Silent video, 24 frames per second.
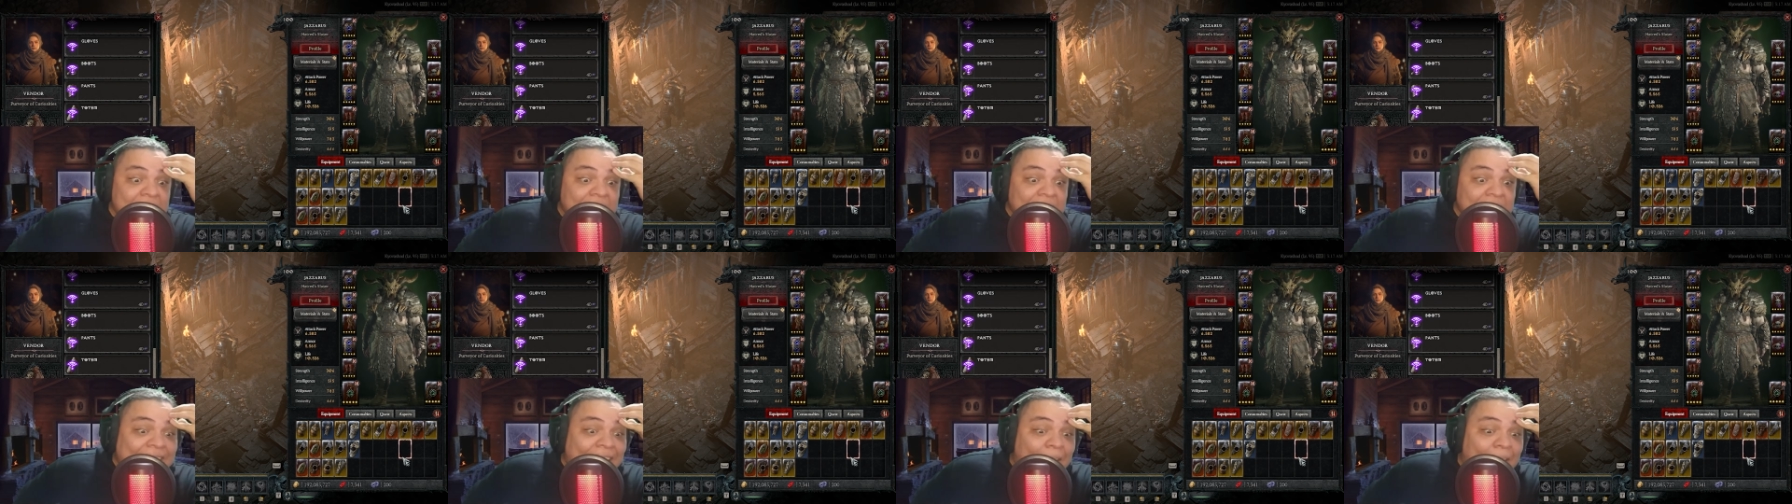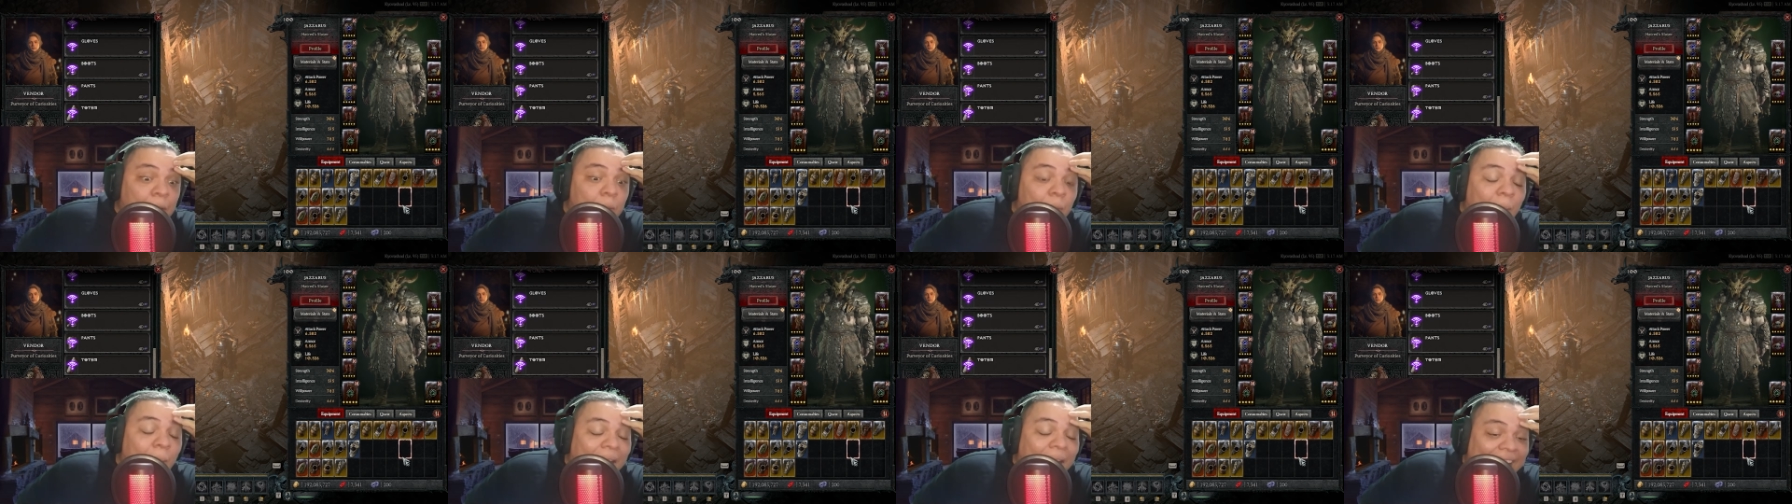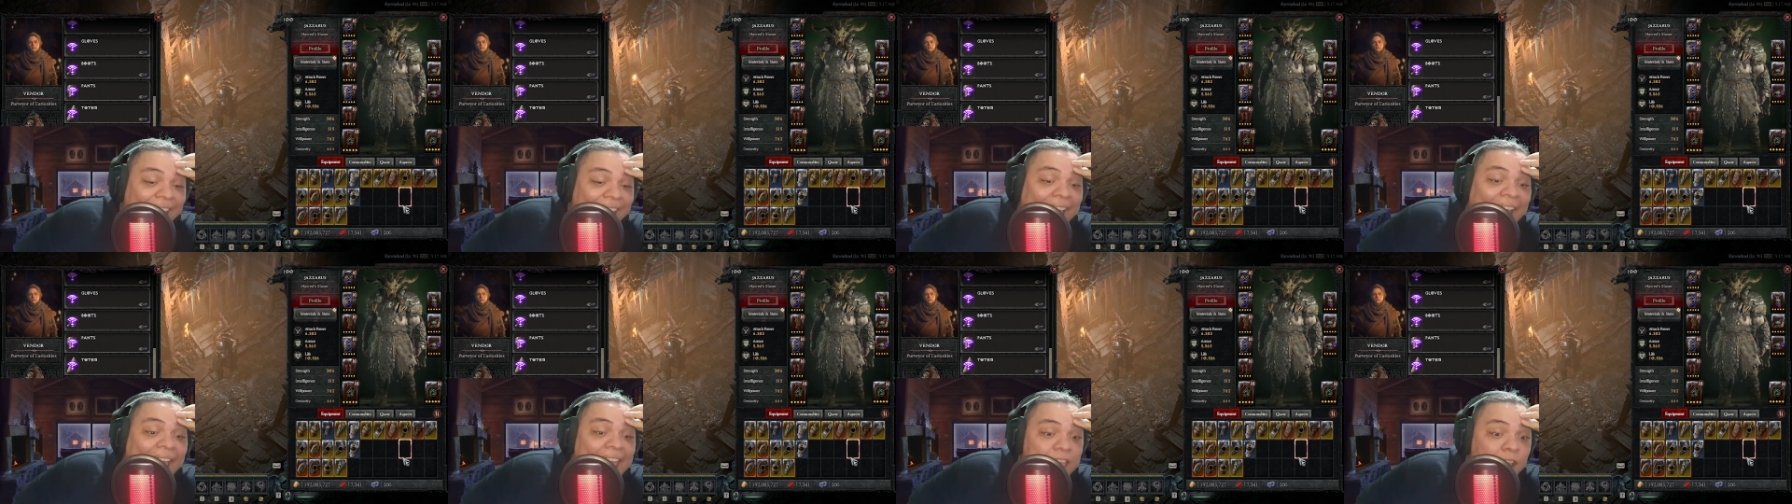the one
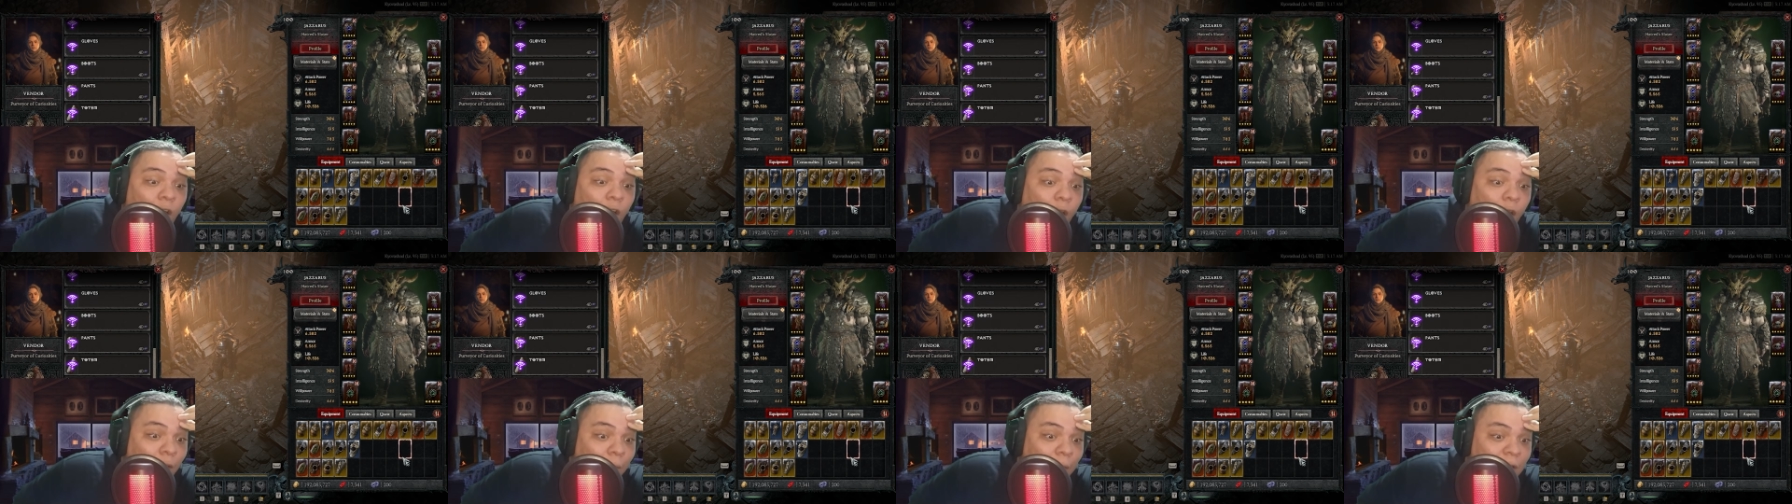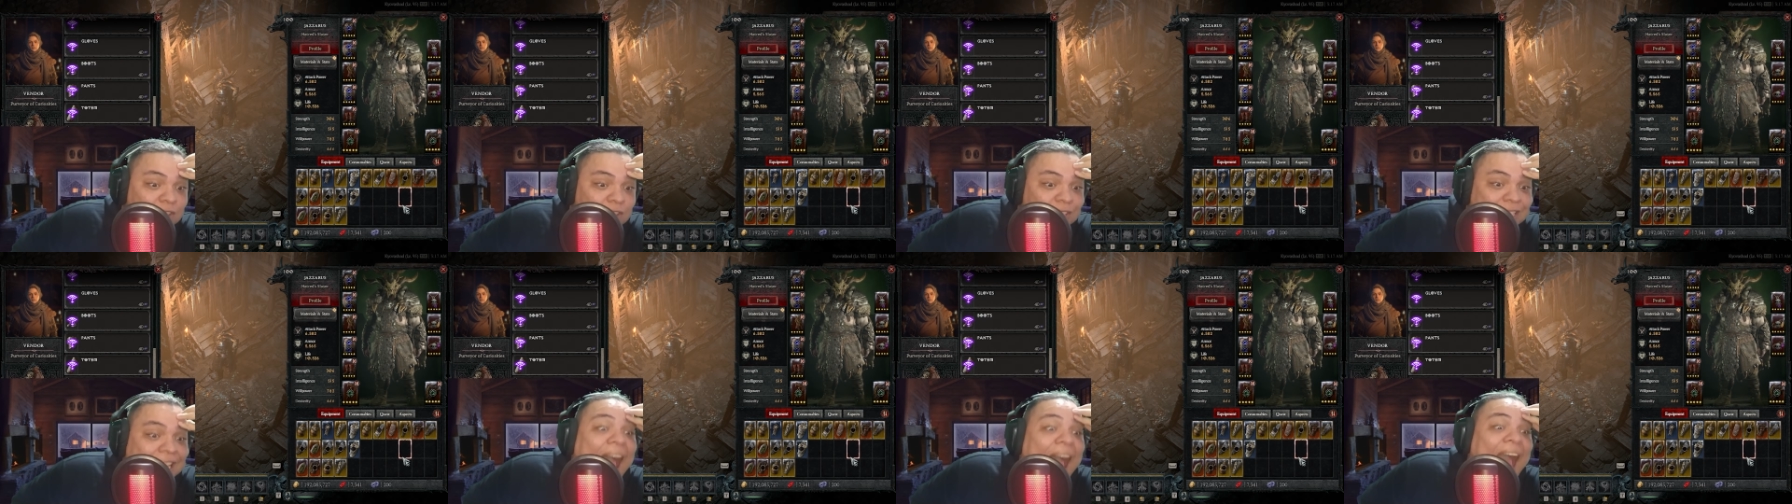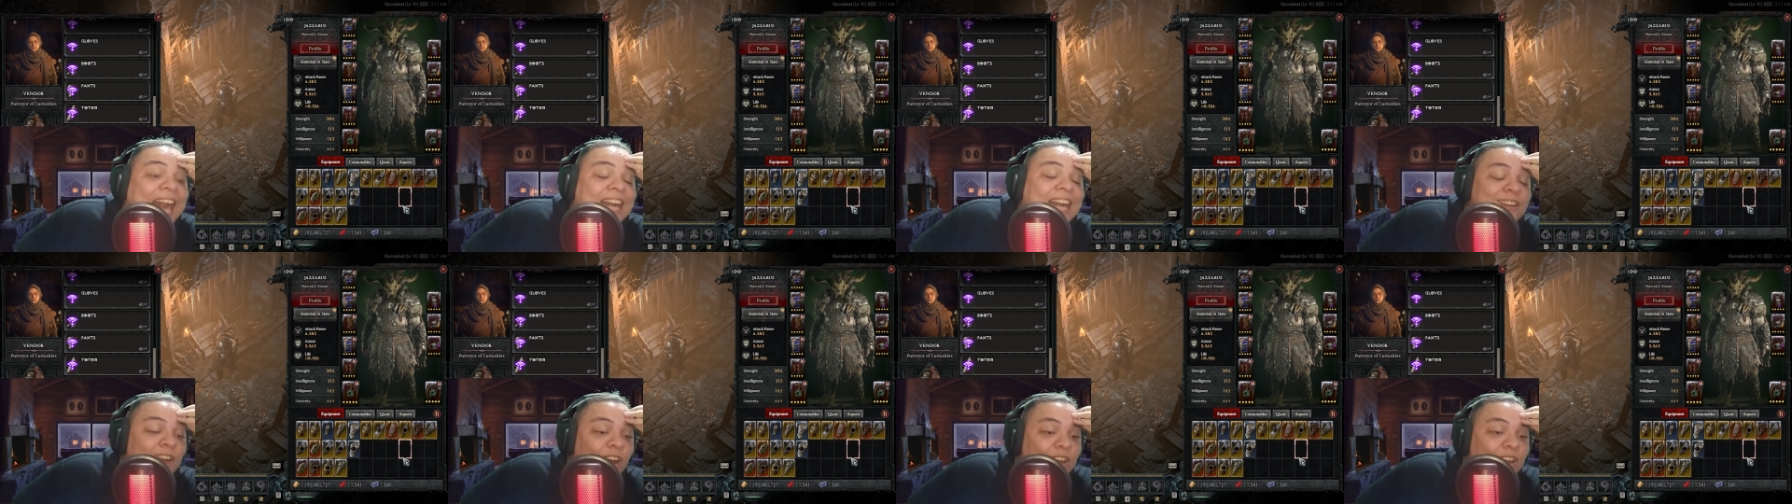K O walls
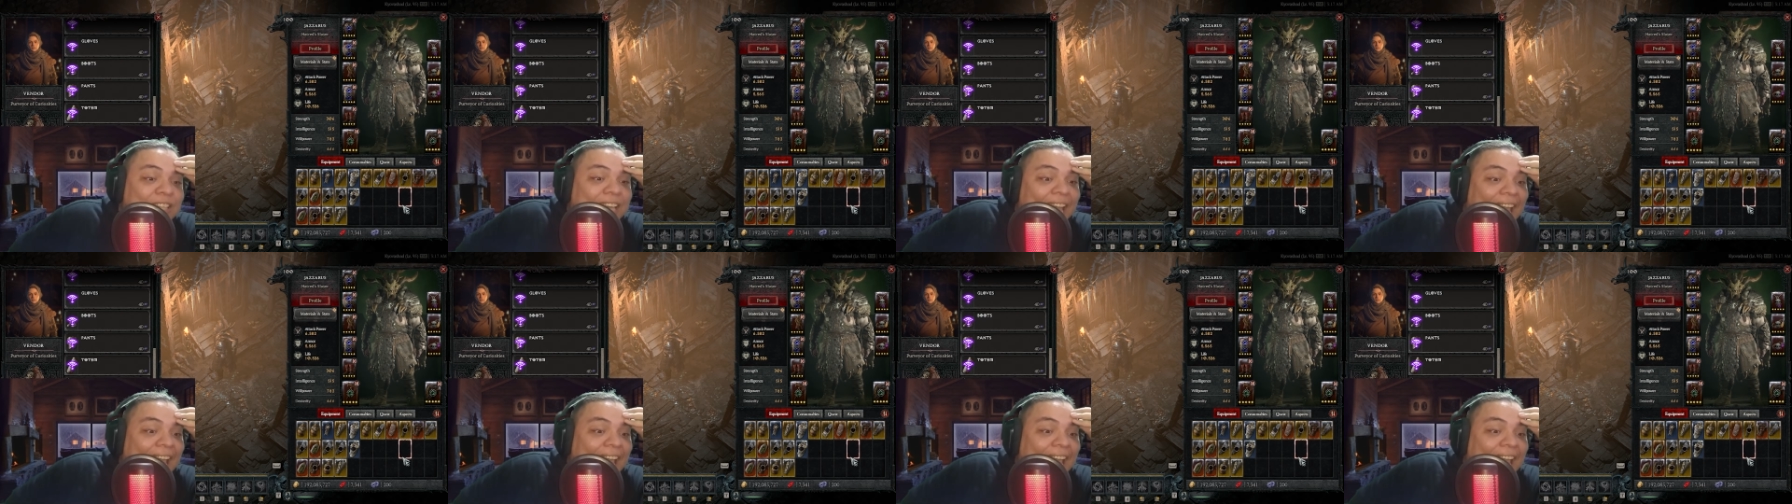and not